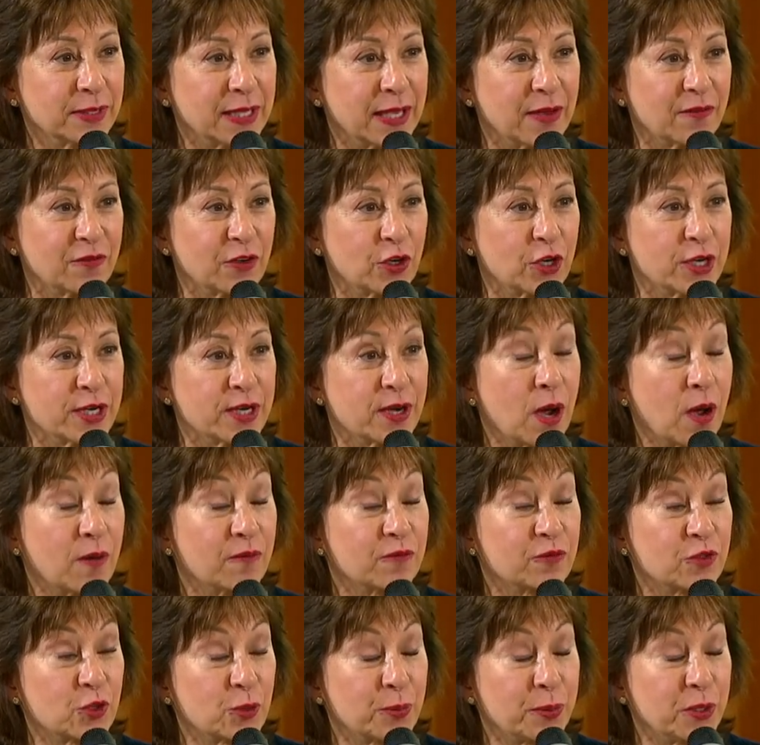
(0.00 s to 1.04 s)
get very
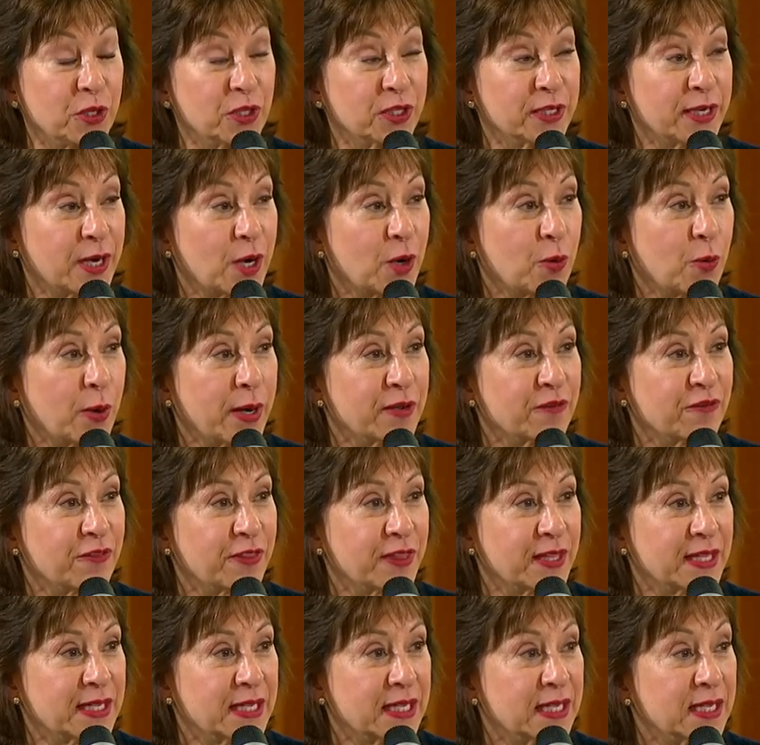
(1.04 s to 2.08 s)
comfortable in our way of
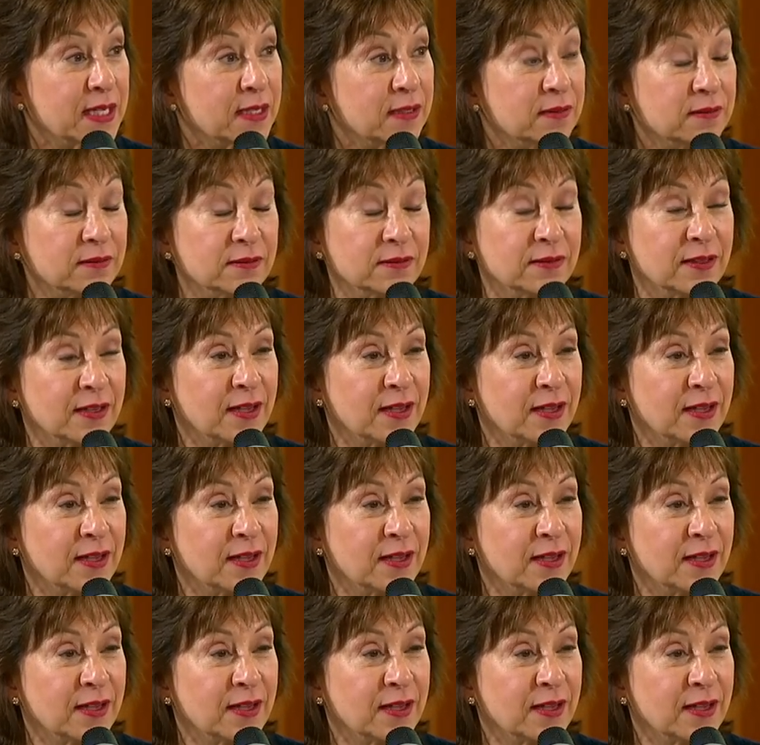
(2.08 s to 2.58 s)
thinking.